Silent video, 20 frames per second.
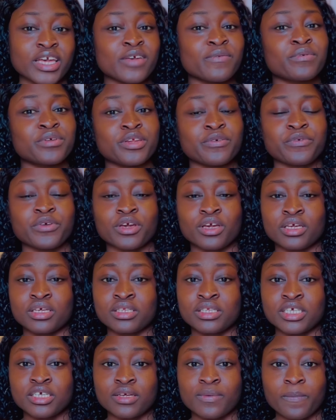Even if you're
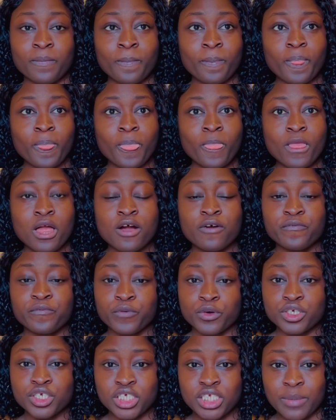in a
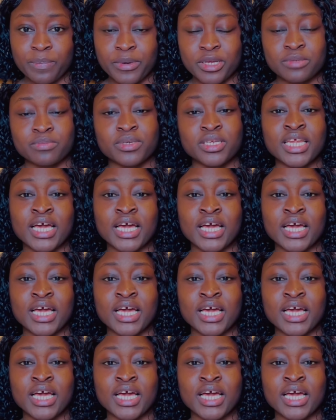furnished apartment